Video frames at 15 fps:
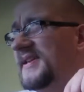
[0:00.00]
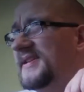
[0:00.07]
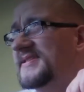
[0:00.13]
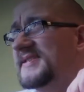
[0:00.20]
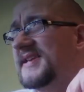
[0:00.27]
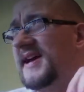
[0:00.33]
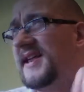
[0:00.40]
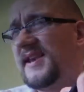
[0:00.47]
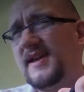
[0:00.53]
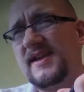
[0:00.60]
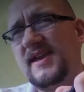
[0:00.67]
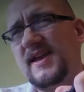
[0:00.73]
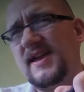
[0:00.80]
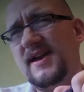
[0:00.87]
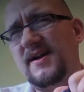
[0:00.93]
It's got
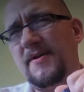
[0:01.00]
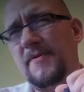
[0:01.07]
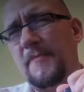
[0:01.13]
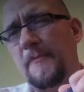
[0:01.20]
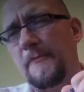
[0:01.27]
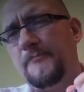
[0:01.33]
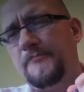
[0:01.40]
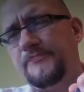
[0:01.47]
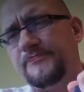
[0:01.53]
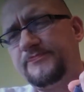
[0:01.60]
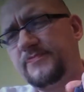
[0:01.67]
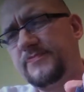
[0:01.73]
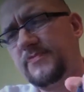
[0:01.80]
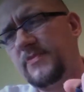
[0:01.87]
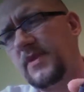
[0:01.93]
like a
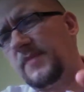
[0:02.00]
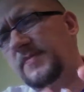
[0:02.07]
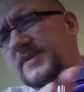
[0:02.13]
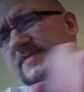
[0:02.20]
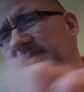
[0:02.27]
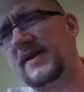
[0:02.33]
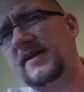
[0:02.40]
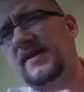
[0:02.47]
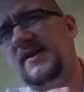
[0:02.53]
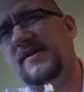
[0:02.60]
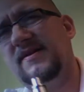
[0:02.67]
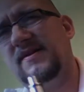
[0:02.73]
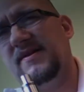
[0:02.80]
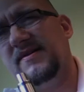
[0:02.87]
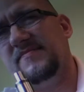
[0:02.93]
almost like
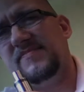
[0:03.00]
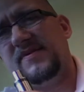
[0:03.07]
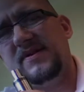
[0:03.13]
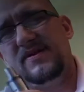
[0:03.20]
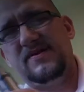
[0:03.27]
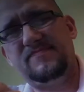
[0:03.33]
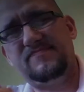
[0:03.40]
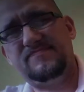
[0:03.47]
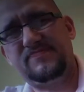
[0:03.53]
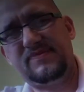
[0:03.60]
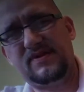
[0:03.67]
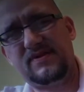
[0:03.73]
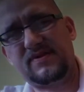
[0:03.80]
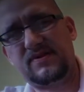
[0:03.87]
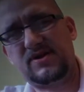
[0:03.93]
a
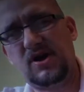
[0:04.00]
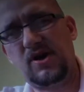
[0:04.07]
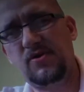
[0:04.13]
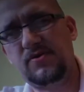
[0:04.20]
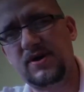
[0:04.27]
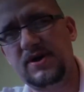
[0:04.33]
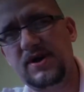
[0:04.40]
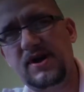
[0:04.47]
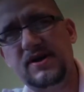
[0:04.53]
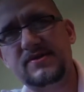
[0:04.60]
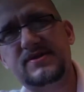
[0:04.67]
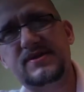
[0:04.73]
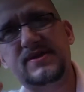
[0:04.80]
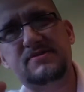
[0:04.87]
coconut